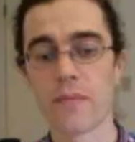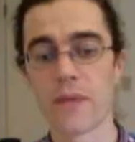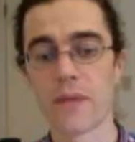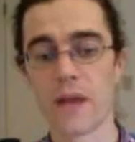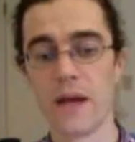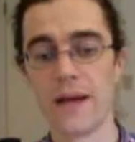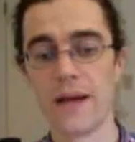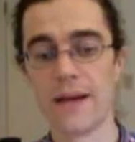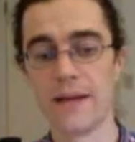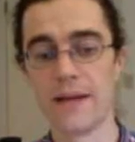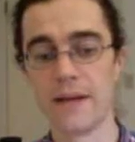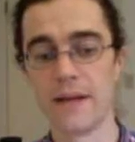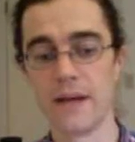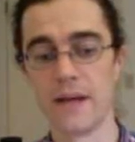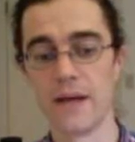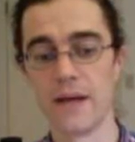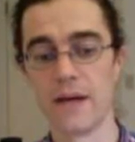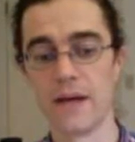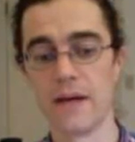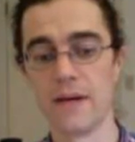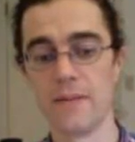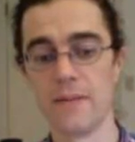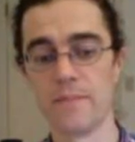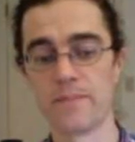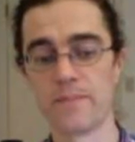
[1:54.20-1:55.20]
and
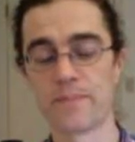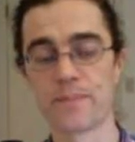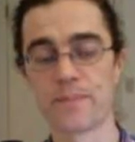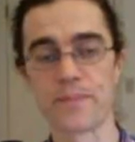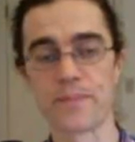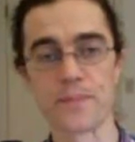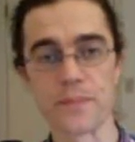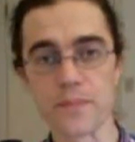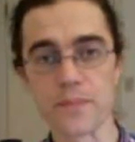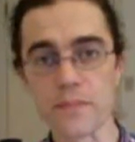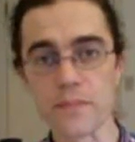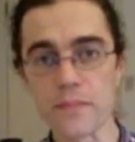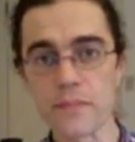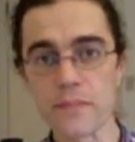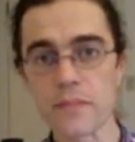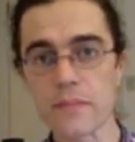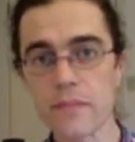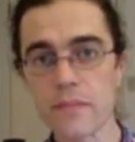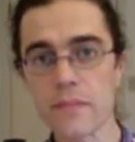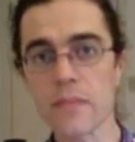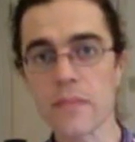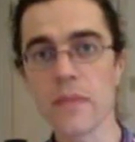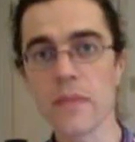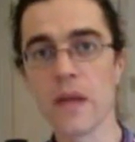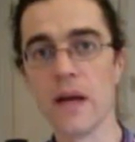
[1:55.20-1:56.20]

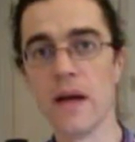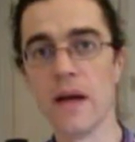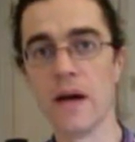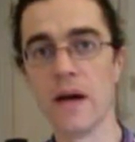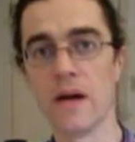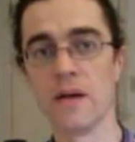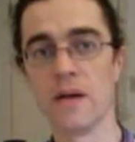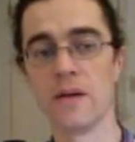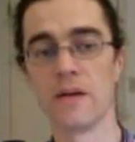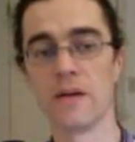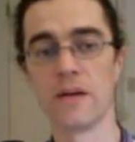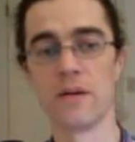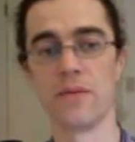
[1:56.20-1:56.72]
yeah,